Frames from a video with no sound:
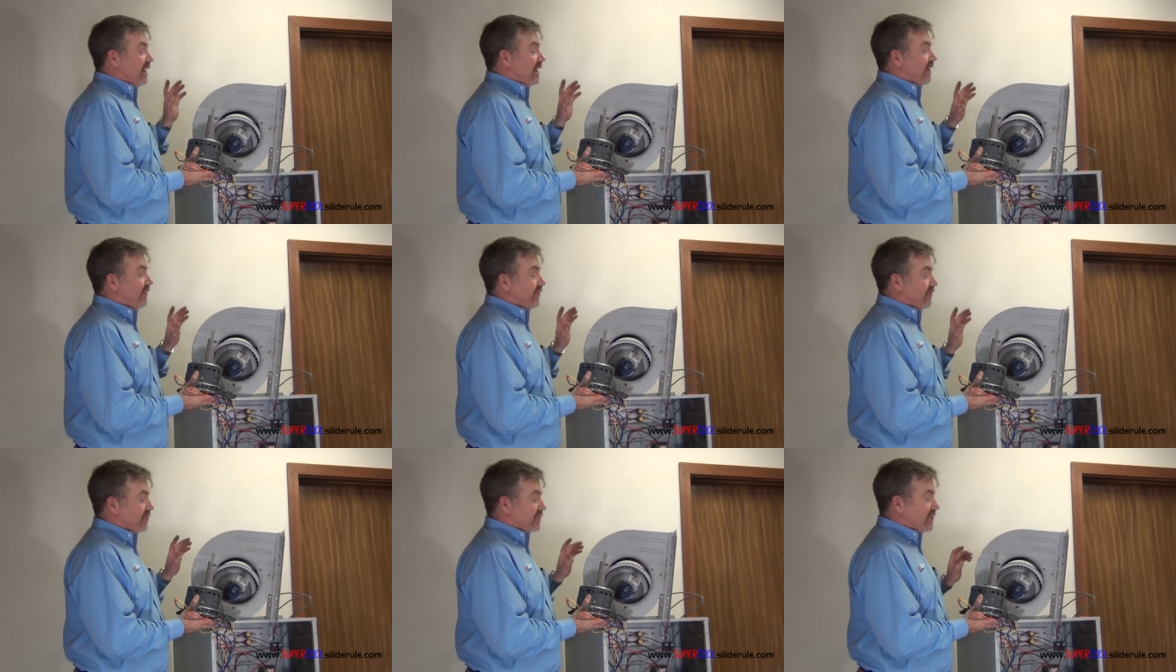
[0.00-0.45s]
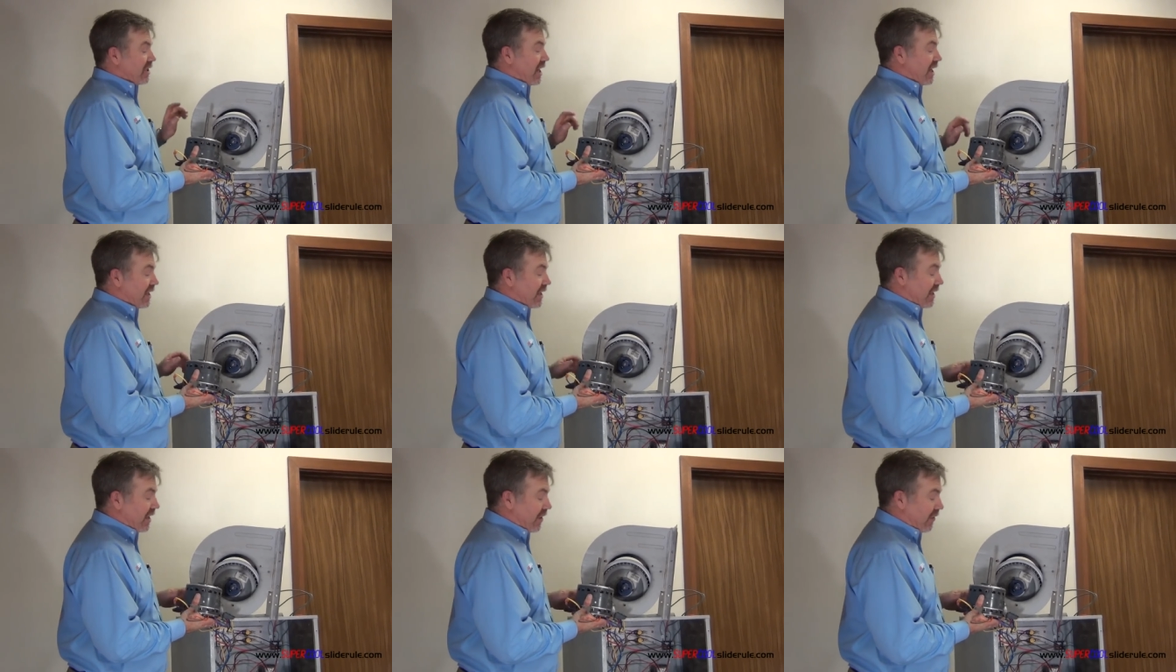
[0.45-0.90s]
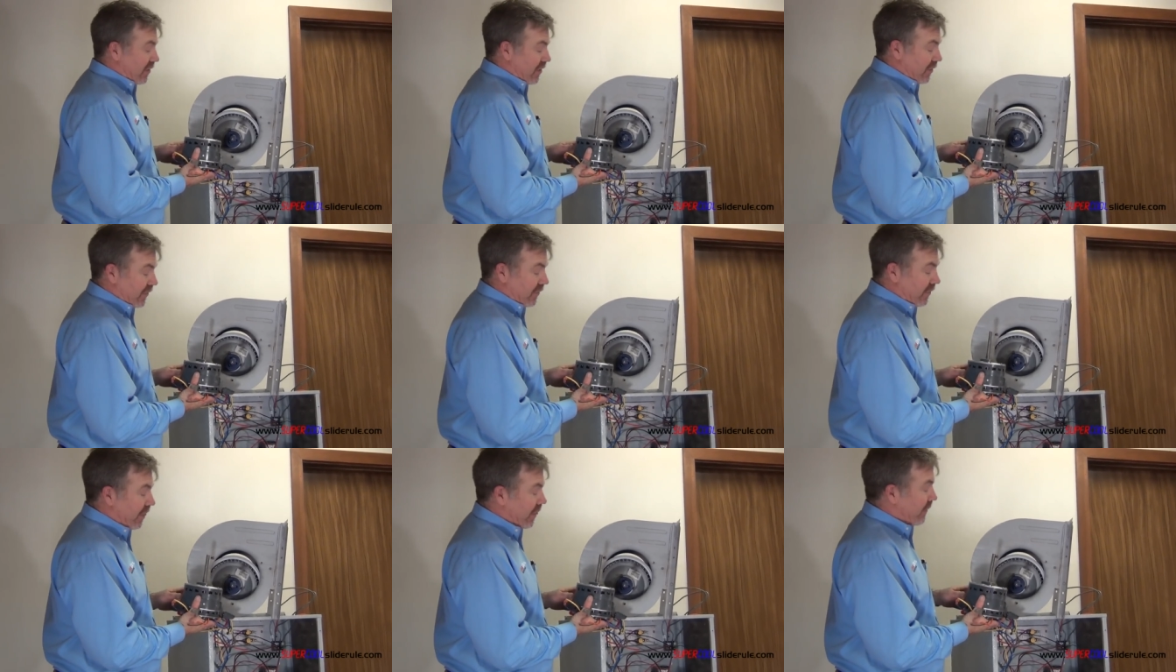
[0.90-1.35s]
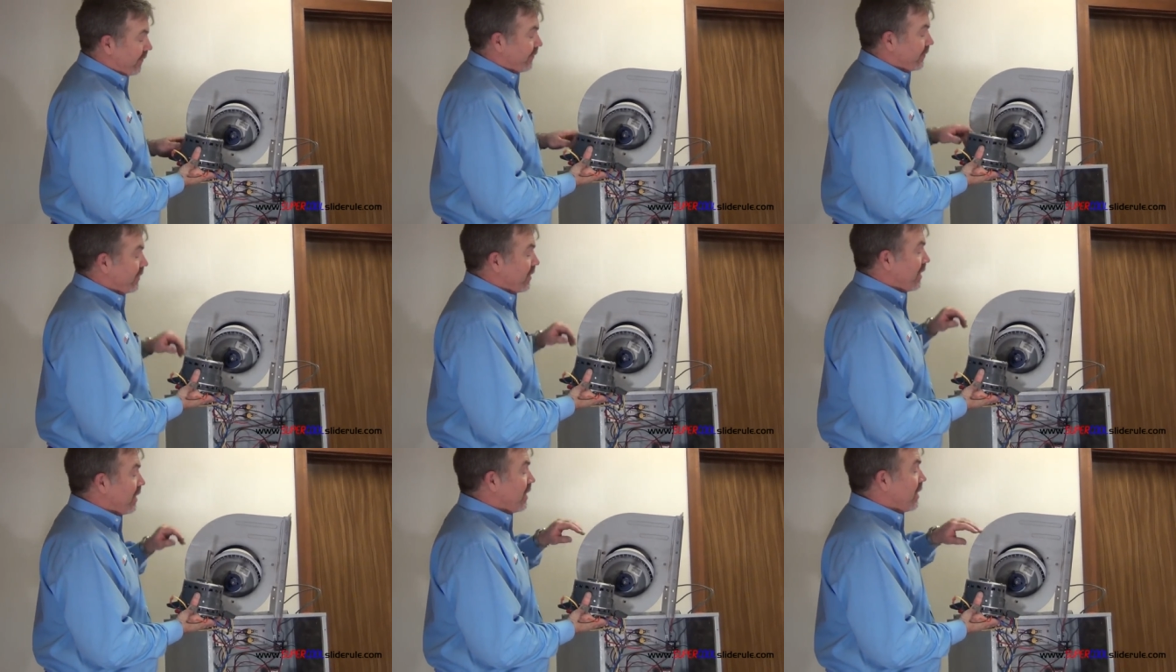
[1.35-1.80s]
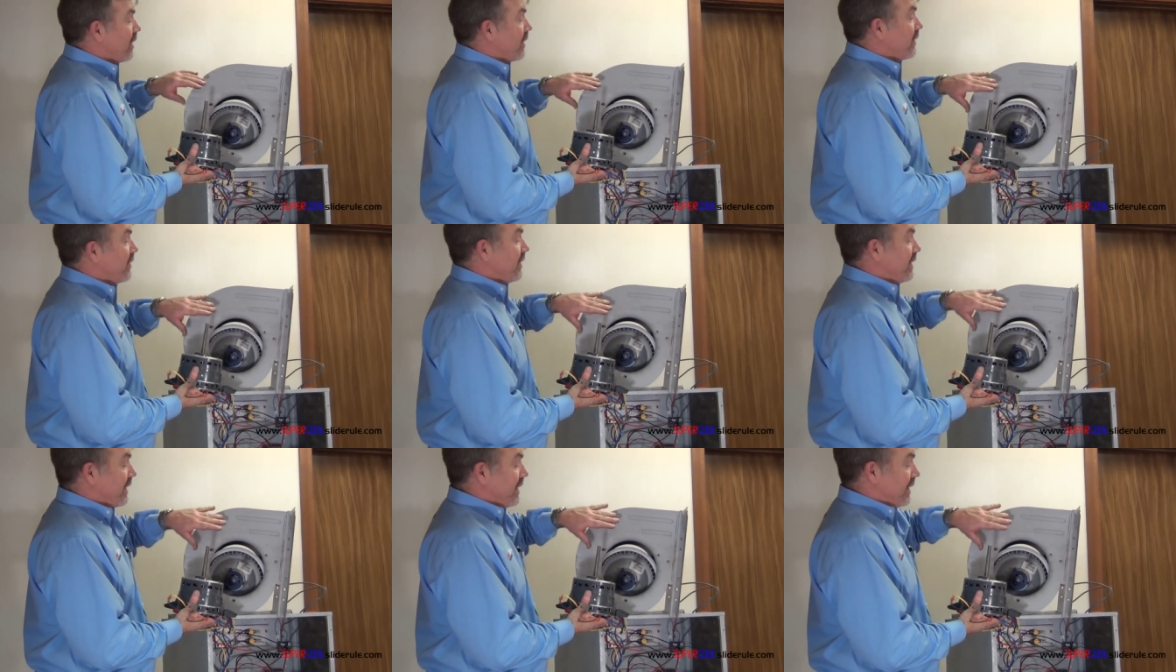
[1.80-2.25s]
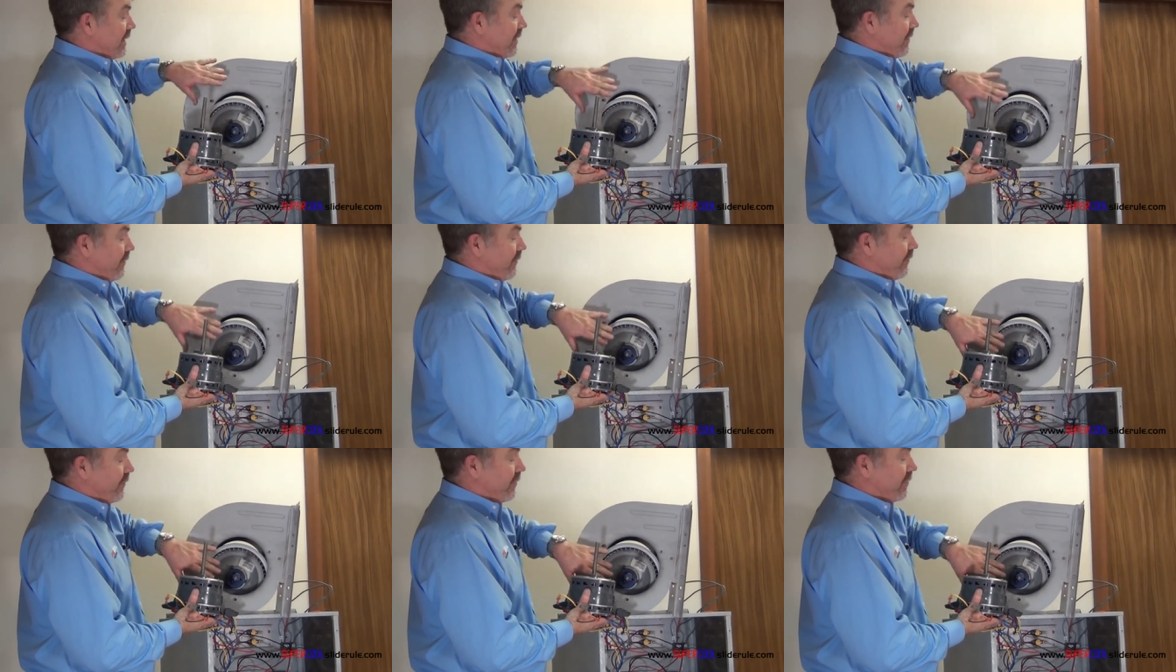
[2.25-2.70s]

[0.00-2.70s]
If there's not an arrow, the